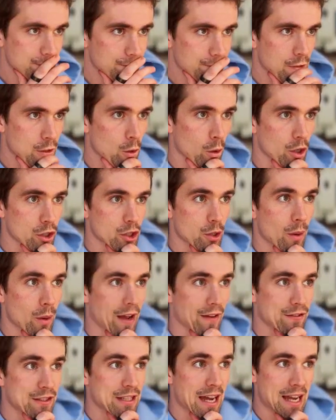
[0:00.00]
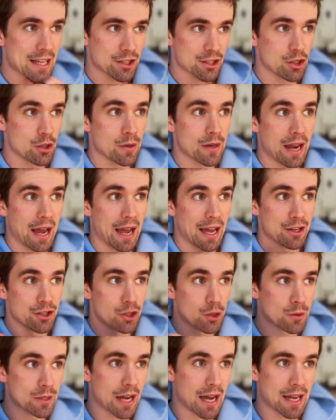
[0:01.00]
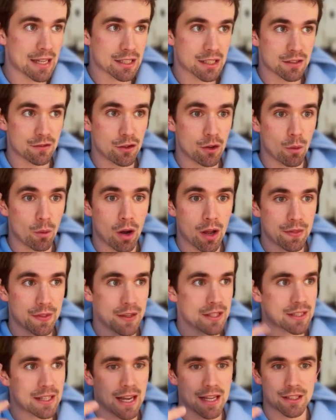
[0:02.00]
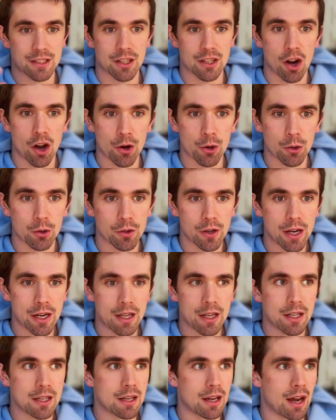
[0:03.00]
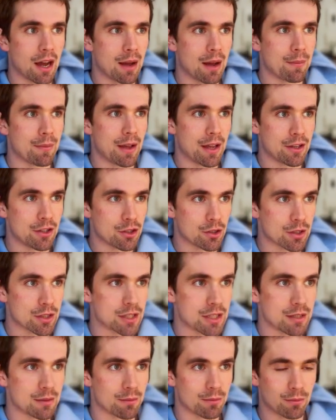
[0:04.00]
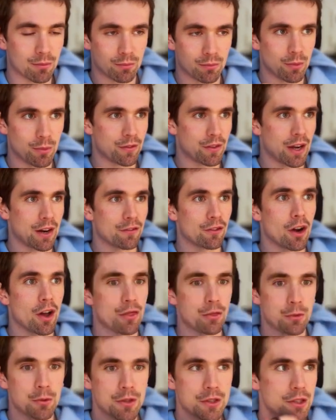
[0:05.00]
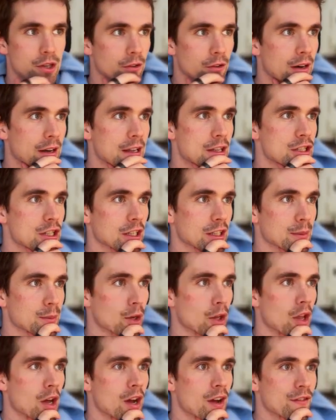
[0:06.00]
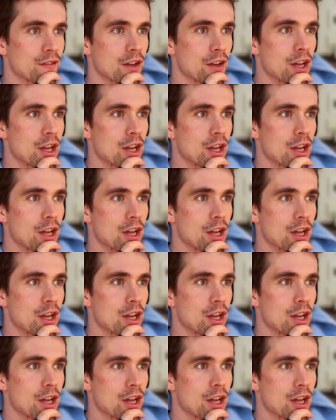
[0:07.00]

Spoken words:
You also have tasks. You can add new tasks if you want. These tasks get auto-created, and you can see we've kind of gone through these already and checked them all off.